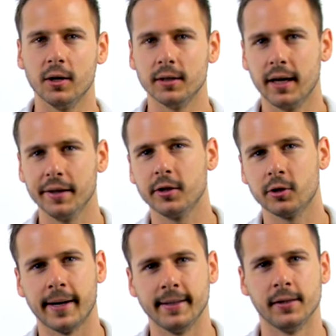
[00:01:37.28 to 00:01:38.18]
out other
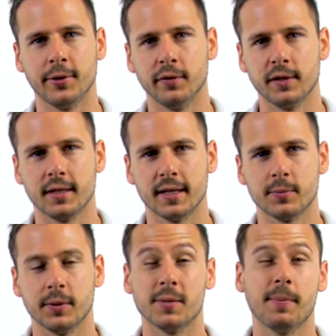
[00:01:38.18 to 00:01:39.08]
cranial nerve
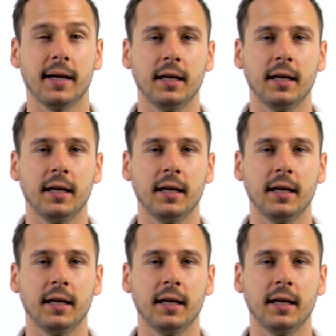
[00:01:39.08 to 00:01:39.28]
assessments by